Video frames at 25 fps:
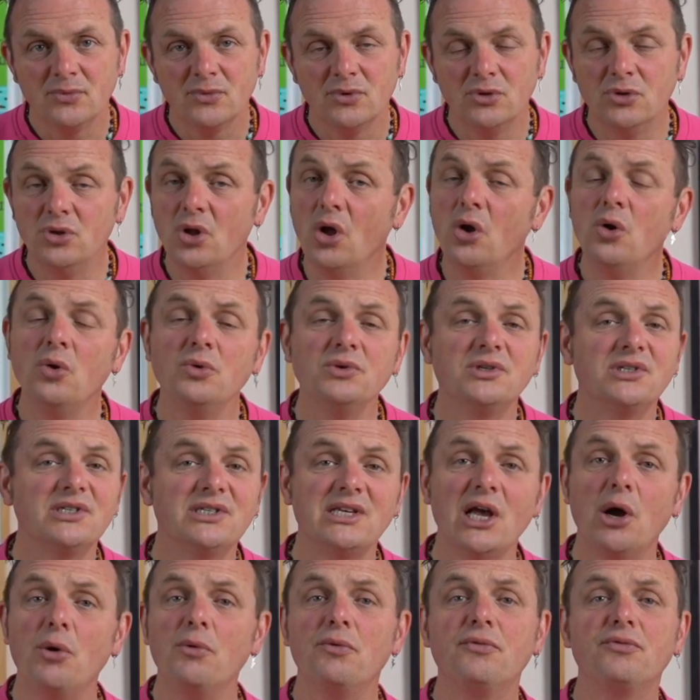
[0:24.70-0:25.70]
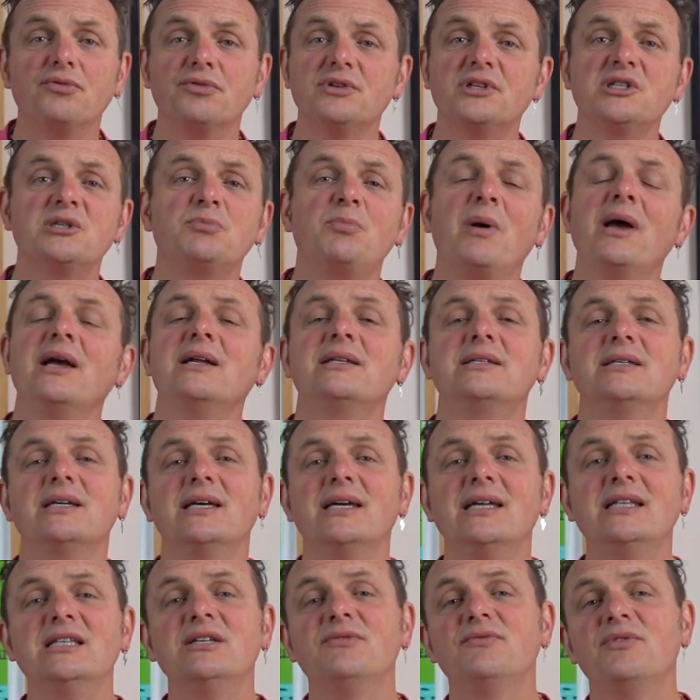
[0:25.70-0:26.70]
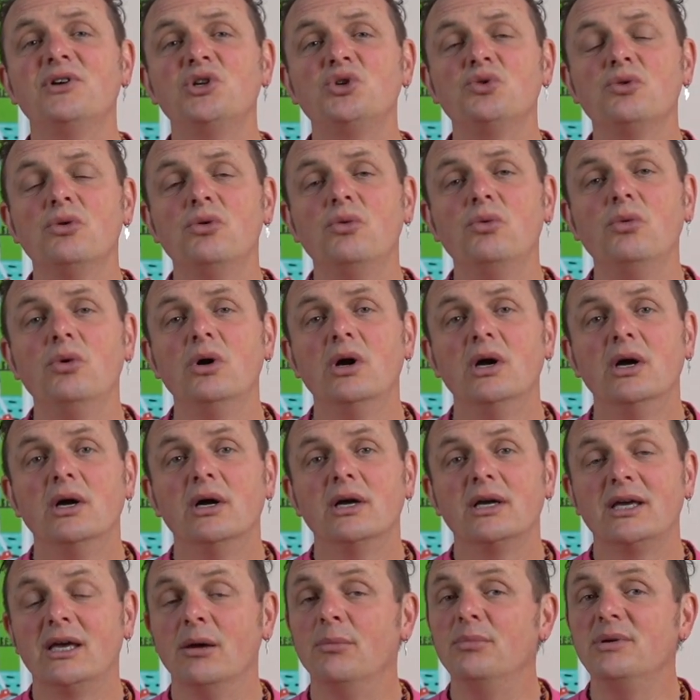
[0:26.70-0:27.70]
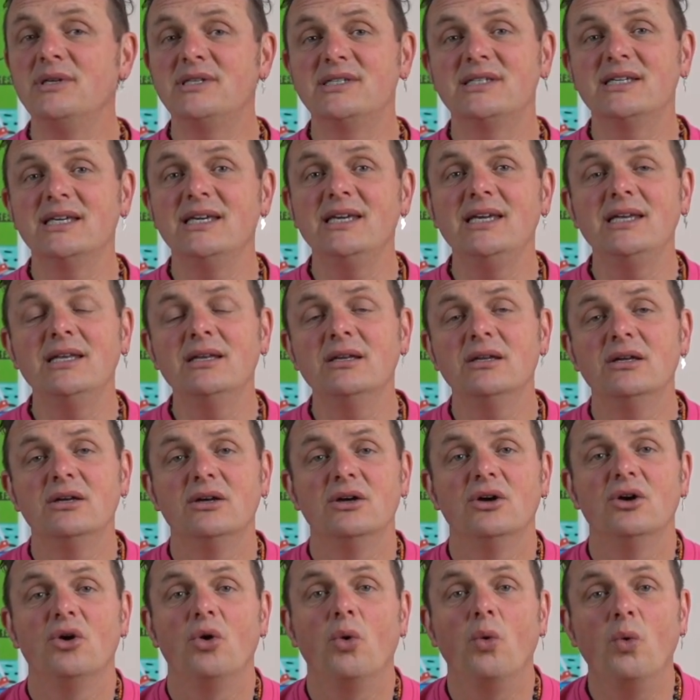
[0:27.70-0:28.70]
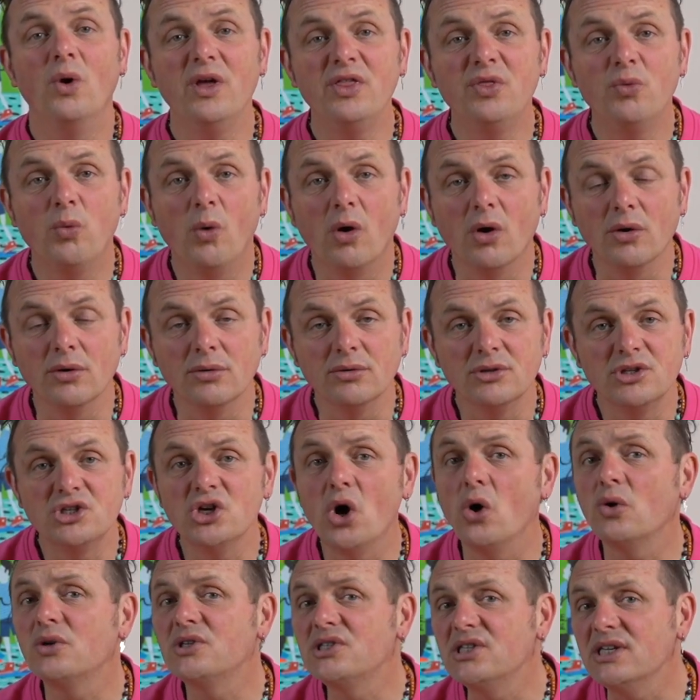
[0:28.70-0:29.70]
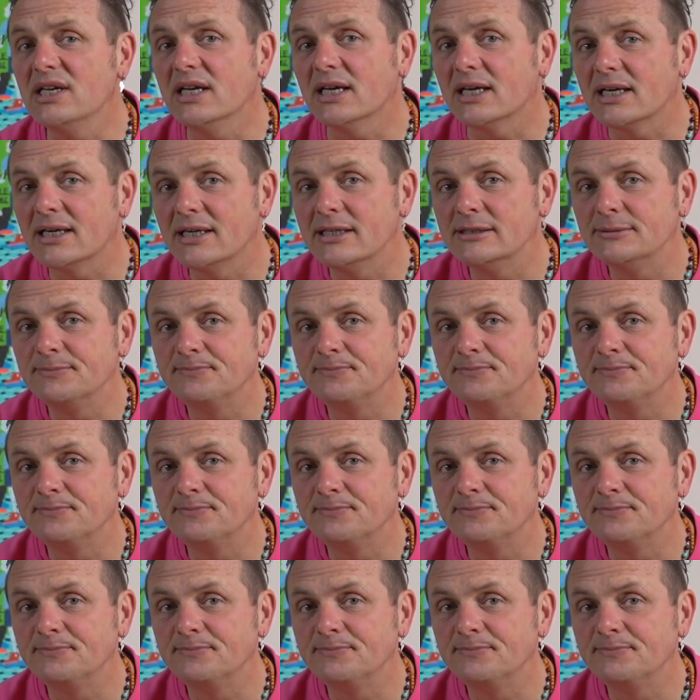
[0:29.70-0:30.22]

No self-respecting individual can be seen with one. Toxic.